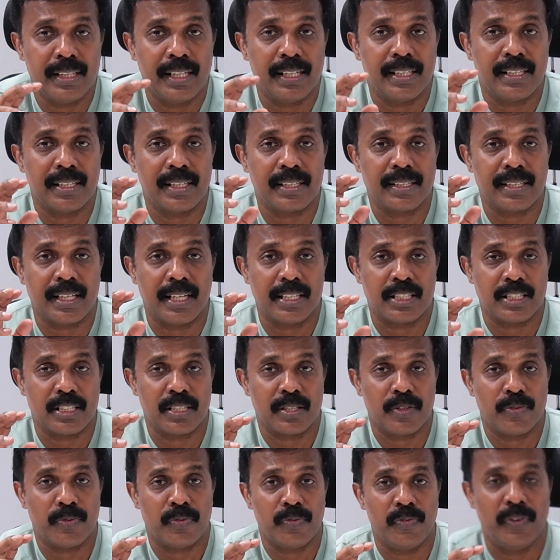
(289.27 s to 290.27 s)
there is a chance
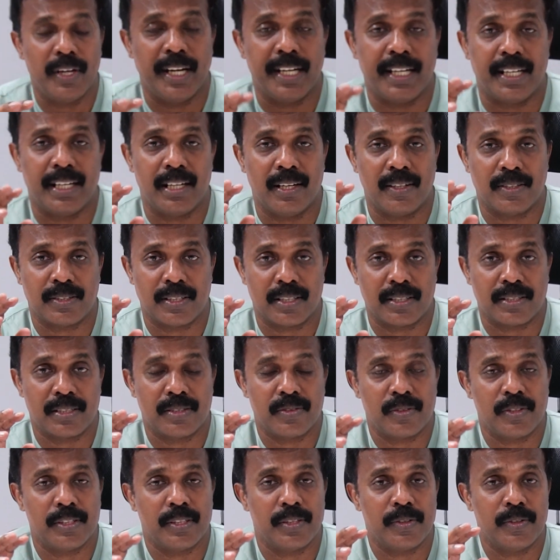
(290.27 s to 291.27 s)
of weight
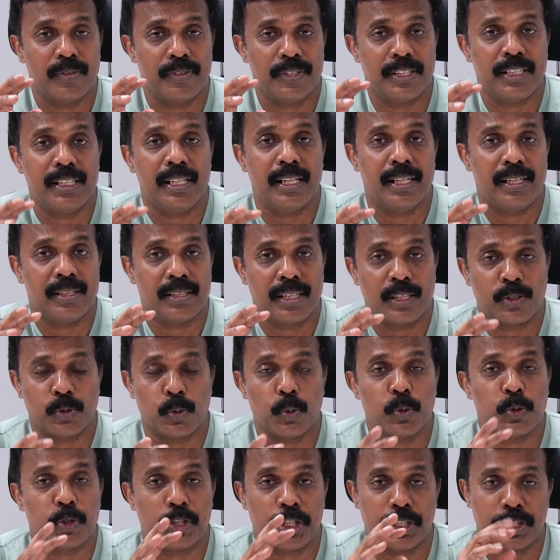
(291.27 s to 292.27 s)
losses with the
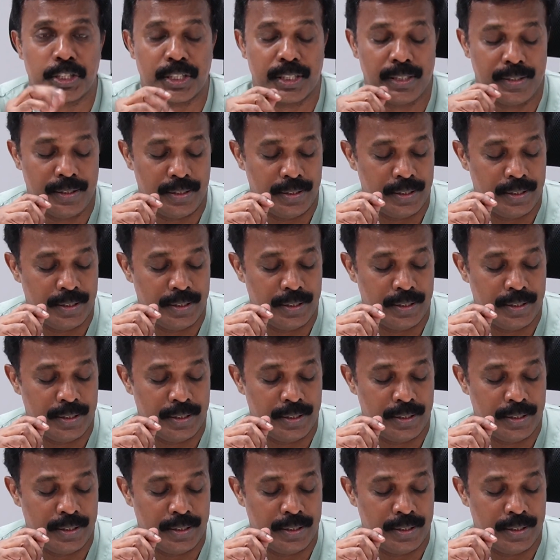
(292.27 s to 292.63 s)
association.